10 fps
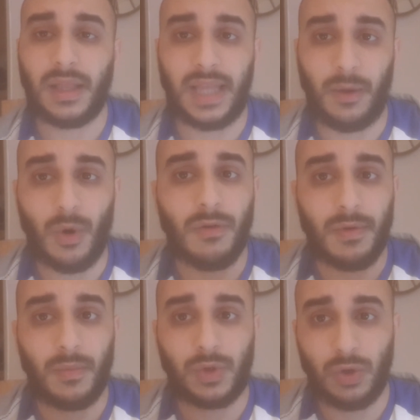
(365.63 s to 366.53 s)
They
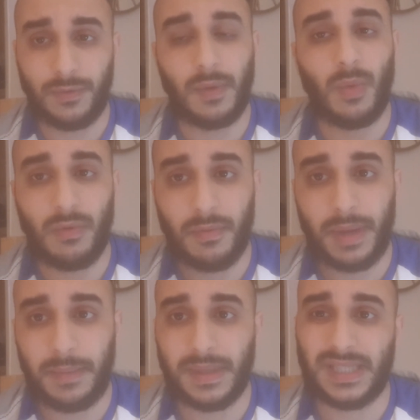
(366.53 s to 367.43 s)
were, 2 of them were
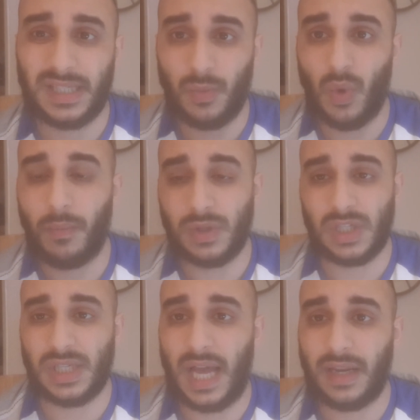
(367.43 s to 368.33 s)
repeat business and 1 was
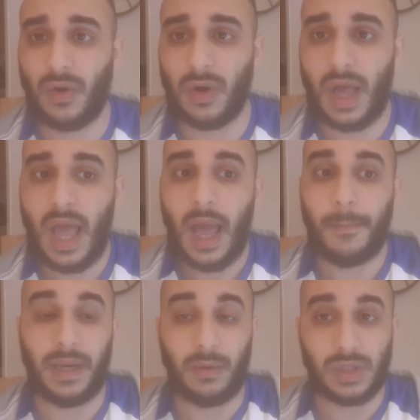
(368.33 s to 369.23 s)
just ad hoc,
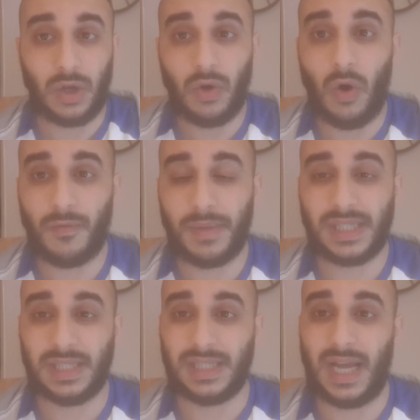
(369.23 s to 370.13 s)
but there was a lot of
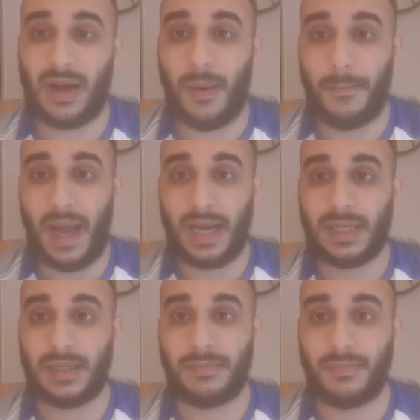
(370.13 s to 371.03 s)
messages that come
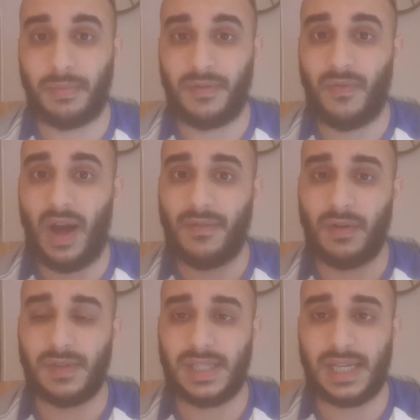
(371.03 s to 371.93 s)
back, probably 5
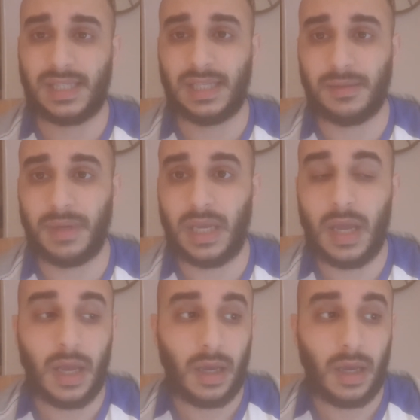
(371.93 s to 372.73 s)
others that said to me,